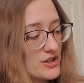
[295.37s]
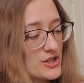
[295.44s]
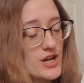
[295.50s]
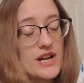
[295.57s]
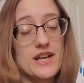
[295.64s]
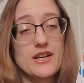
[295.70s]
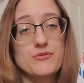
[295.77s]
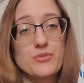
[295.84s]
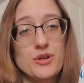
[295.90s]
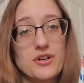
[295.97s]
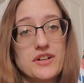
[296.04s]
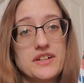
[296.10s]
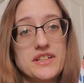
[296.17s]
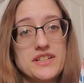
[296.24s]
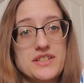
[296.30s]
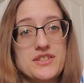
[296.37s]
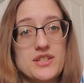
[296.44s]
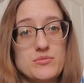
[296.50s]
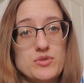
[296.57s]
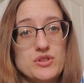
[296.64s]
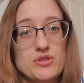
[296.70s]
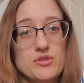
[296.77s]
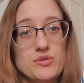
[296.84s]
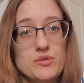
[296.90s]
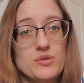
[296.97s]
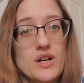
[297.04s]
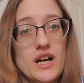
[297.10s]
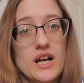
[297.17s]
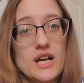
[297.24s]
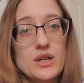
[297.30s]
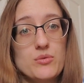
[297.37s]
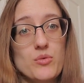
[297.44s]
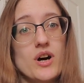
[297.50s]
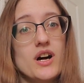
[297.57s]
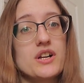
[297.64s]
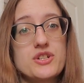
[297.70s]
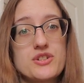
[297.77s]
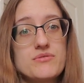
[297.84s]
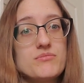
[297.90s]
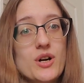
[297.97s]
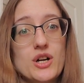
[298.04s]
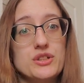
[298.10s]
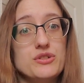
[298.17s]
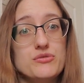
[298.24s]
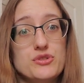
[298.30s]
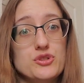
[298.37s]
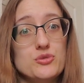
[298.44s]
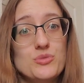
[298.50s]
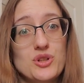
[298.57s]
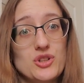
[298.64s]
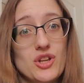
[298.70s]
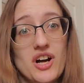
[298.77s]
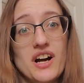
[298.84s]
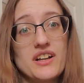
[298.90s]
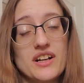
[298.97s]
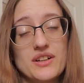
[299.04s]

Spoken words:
Cheyenne Barton, is someone who I watched on YouTube a lot.